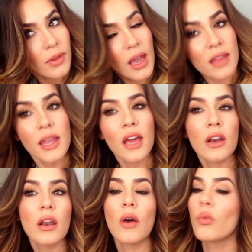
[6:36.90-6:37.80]
and
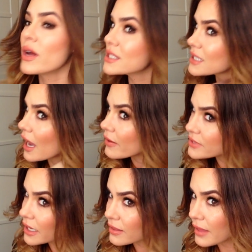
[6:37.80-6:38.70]
then once i've
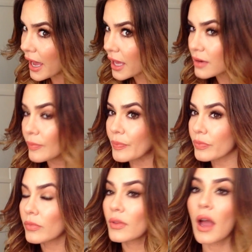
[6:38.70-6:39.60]
done that
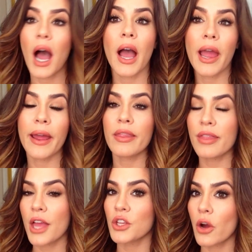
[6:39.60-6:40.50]
i
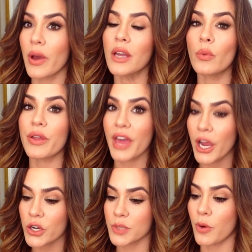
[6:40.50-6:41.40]
then go in with
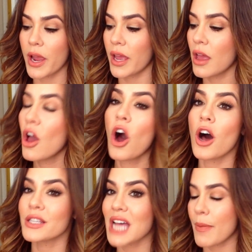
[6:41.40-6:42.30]
hairspray
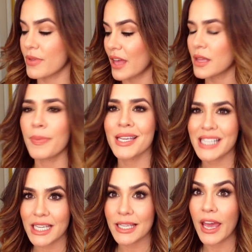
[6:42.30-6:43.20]
on top of that, the Big
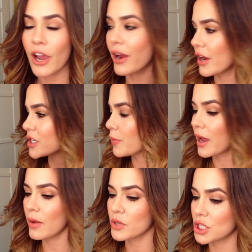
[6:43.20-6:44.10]
Sexy Hair
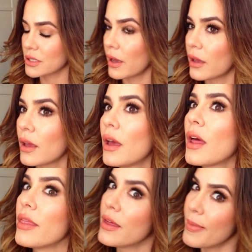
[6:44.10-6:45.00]
Hairspray, which is like
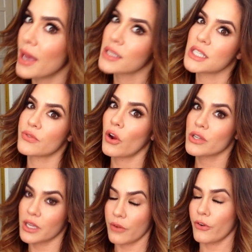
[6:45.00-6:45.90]
the best as far
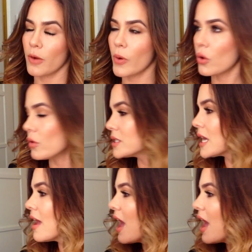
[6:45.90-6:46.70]
as like a firm hold.